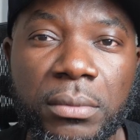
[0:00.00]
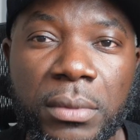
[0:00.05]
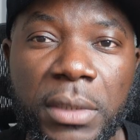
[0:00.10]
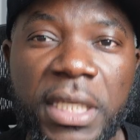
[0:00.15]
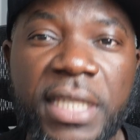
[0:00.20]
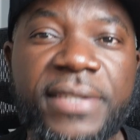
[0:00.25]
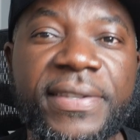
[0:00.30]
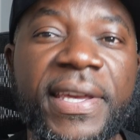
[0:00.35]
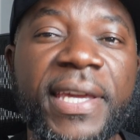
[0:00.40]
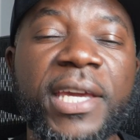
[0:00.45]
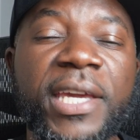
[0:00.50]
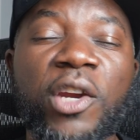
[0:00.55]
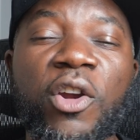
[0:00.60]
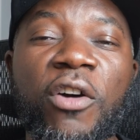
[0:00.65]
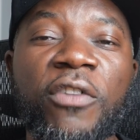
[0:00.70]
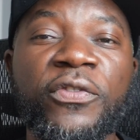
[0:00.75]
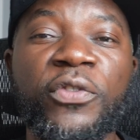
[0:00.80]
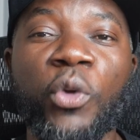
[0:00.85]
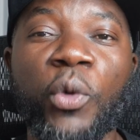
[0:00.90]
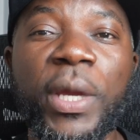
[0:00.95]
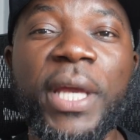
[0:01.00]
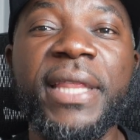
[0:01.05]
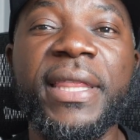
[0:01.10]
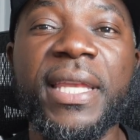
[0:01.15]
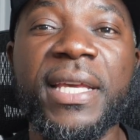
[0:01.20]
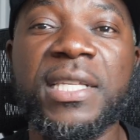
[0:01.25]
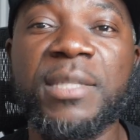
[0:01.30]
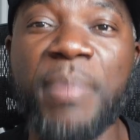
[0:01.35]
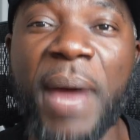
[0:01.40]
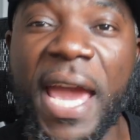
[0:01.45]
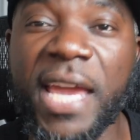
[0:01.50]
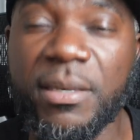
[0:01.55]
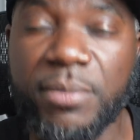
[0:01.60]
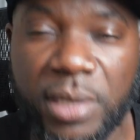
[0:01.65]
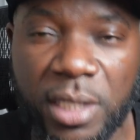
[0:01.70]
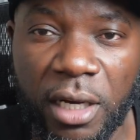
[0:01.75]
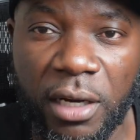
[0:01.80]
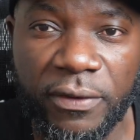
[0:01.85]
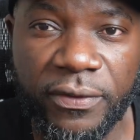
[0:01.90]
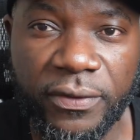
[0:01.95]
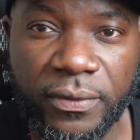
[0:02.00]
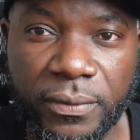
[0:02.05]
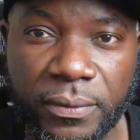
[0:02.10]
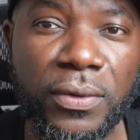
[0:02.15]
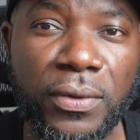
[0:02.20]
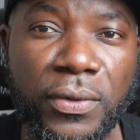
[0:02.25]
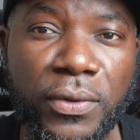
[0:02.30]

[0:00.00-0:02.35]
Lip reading: He's thinking of doing things by himself.